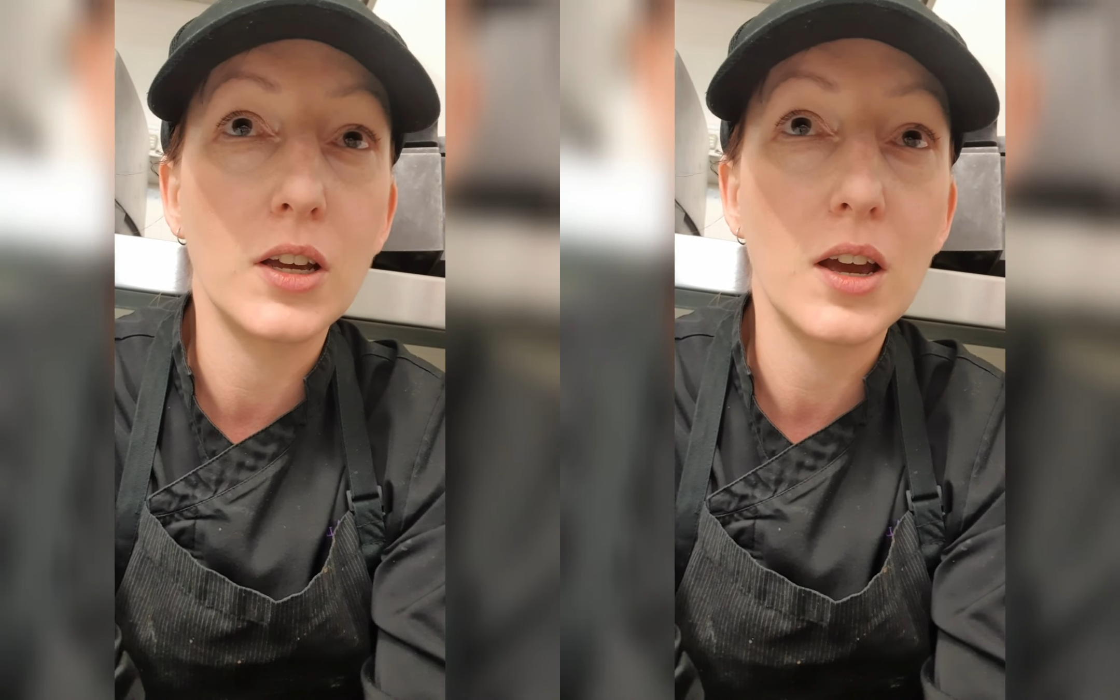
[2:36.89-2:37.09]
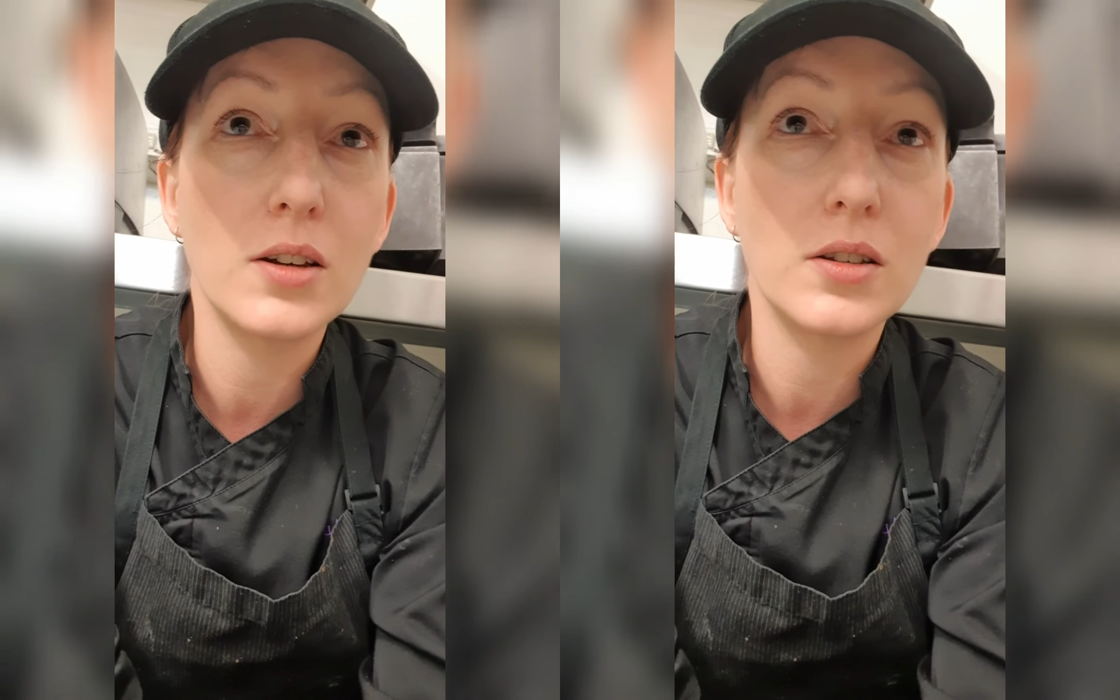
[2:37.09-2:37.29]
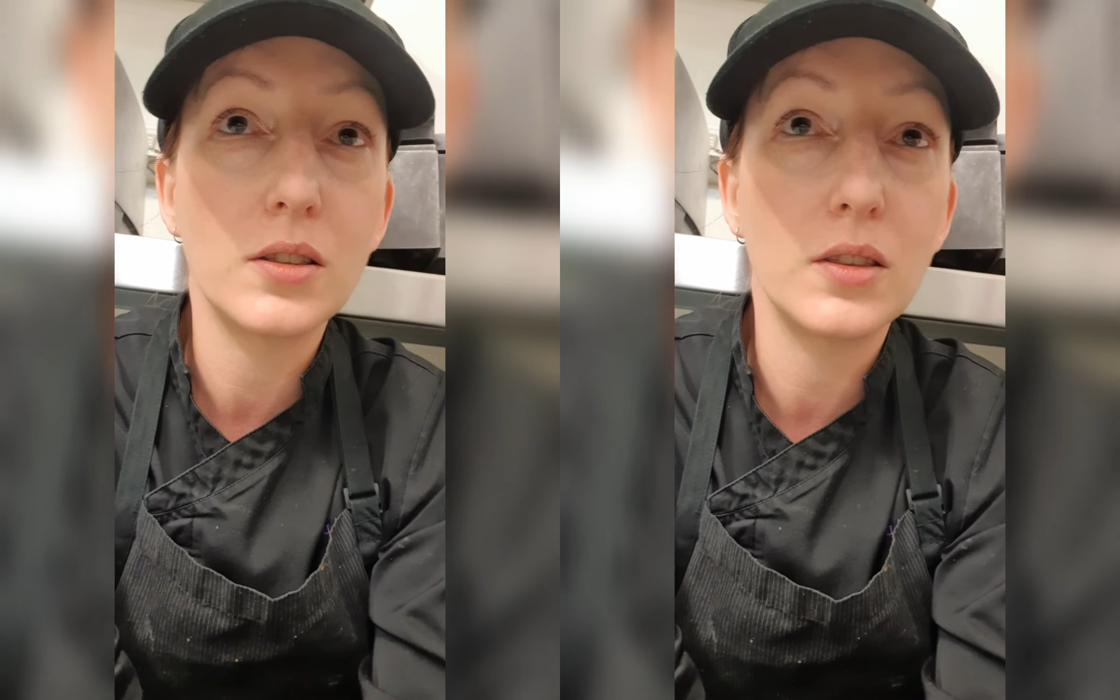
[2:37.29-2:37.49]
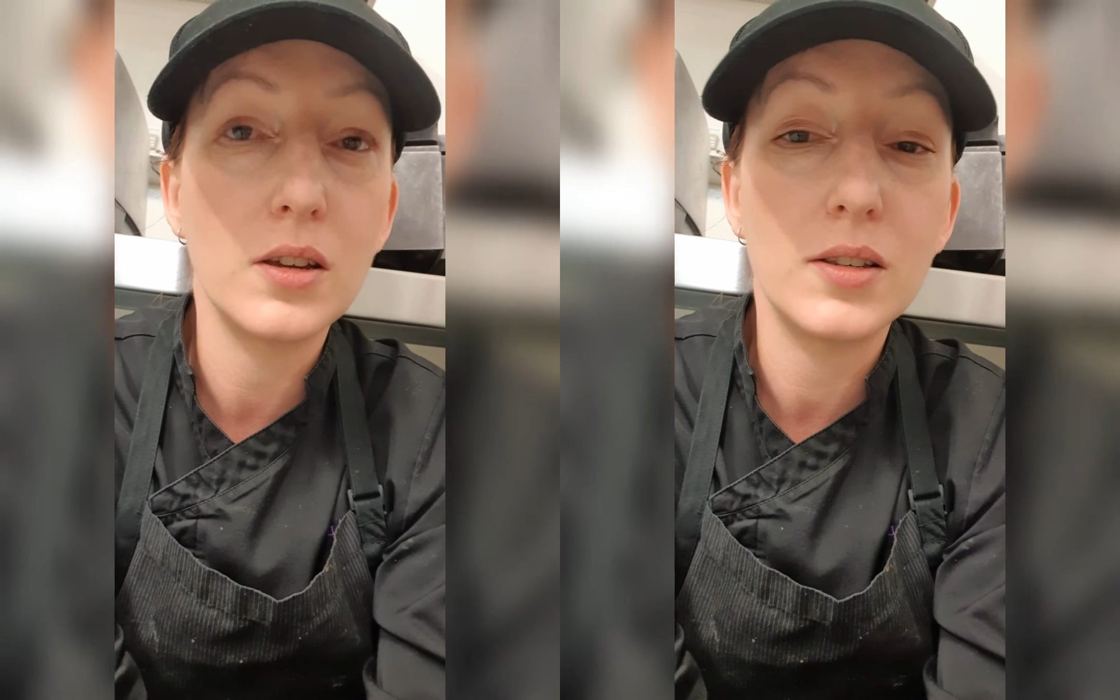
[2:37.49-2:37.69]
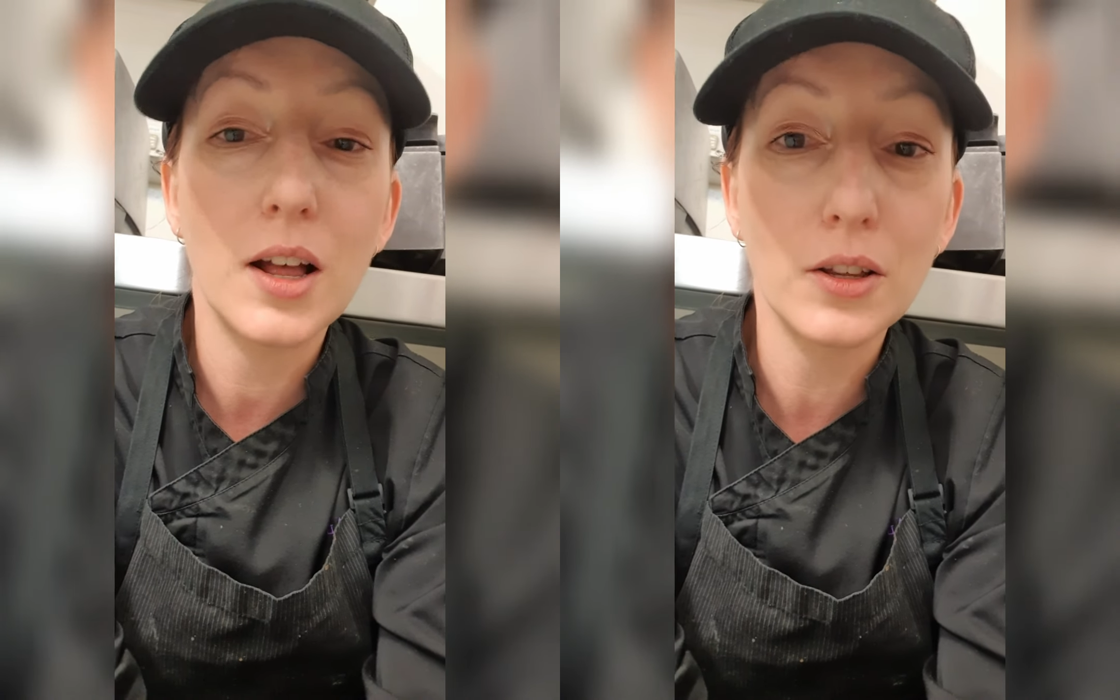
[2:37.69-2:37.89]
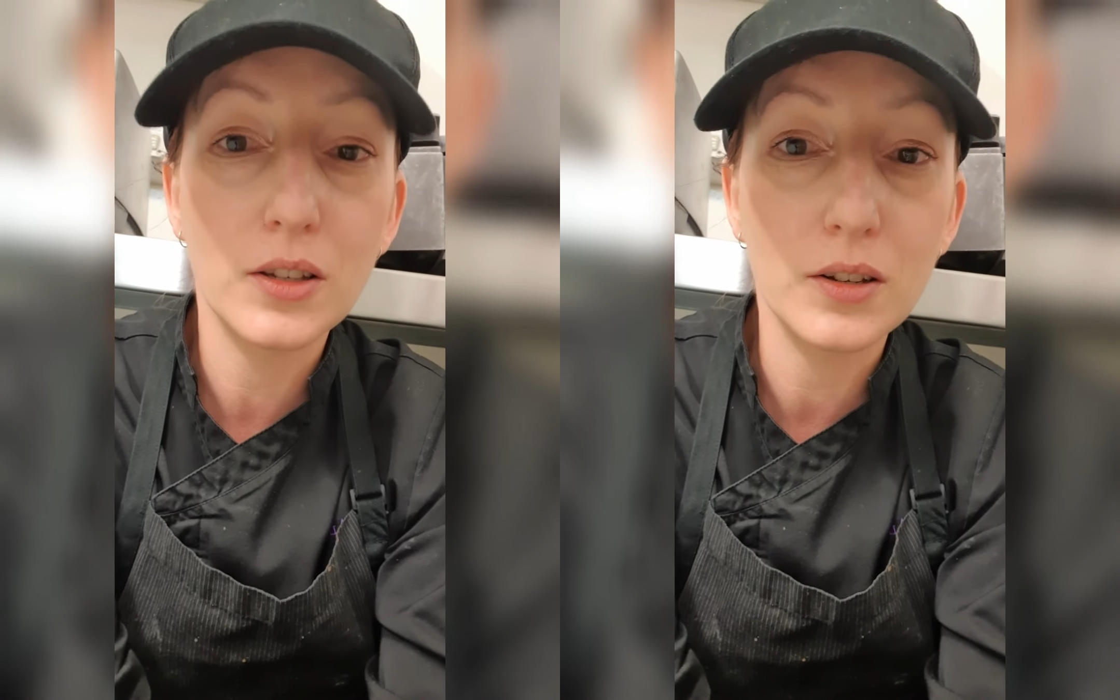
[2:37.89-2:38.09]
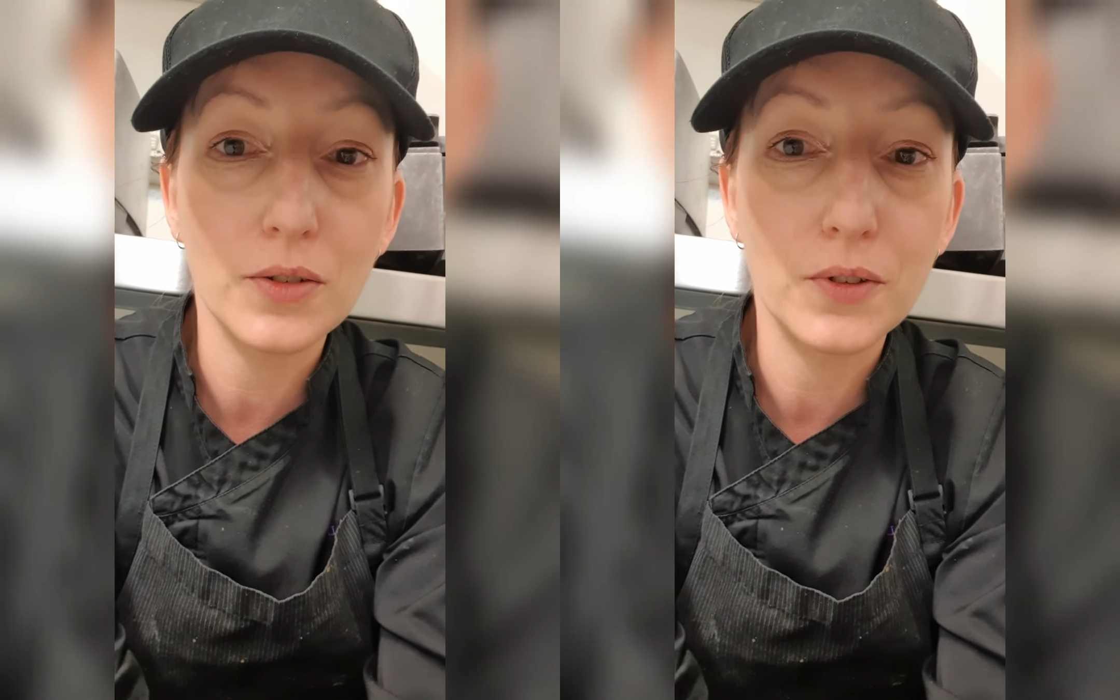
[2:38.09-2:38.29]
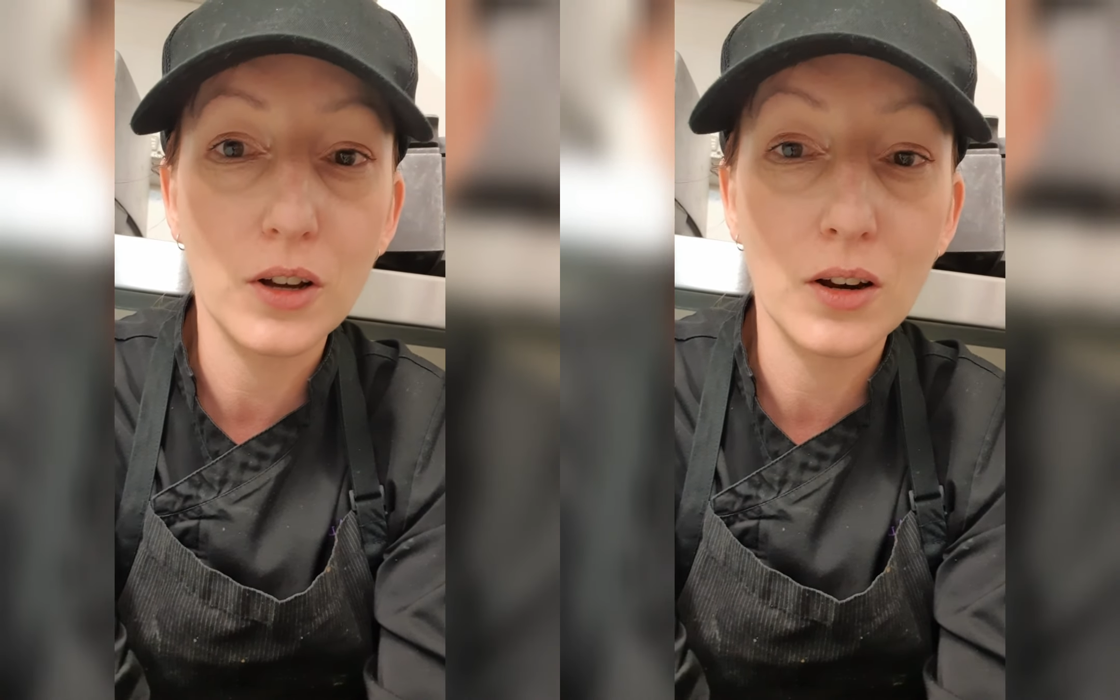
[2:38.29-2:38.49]
get the salad
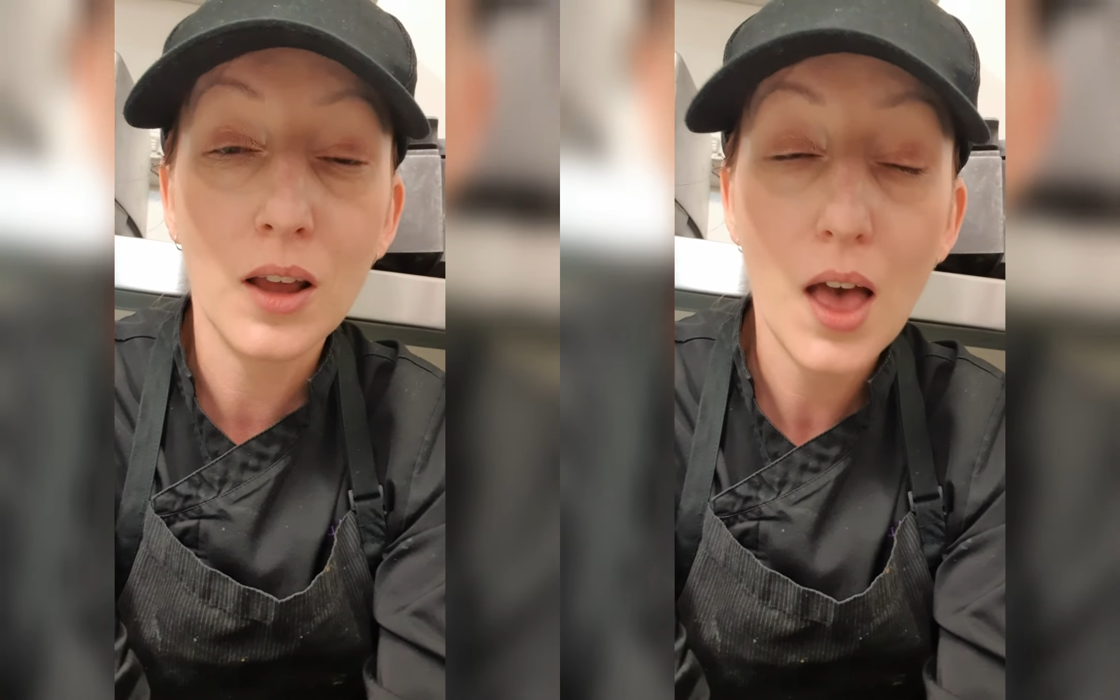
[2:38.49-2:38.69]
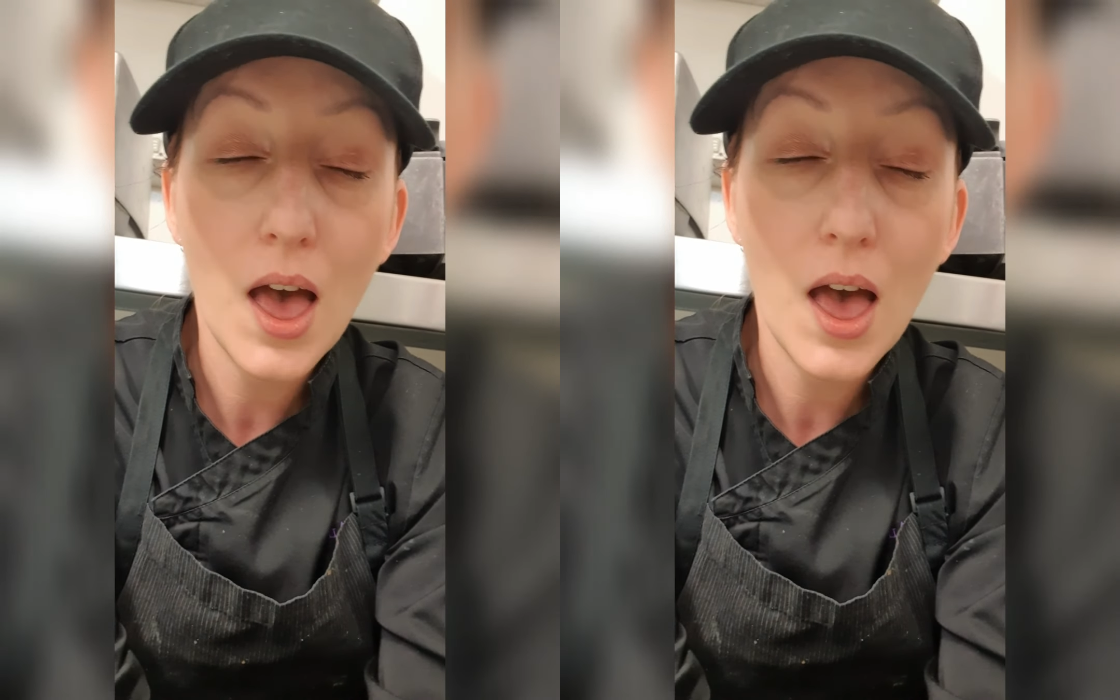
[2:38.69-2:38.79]
stuff done.